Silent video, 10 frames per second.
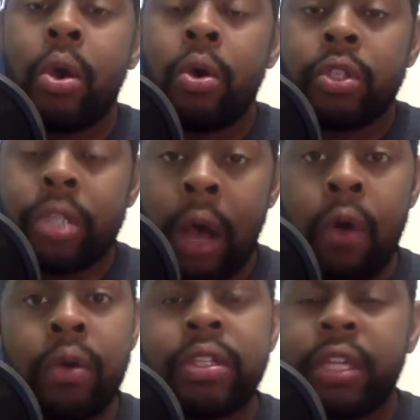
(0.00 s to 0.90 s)

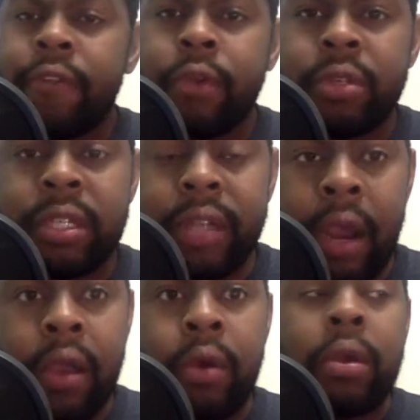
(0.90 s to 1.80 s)
So, to give you a
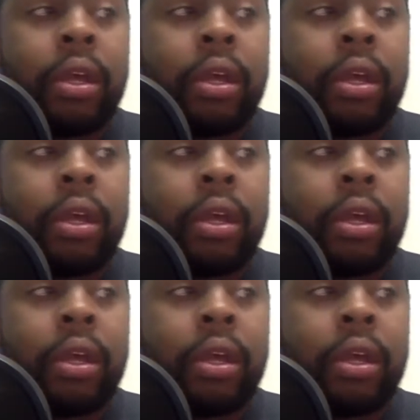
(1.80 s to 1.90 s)
scenario,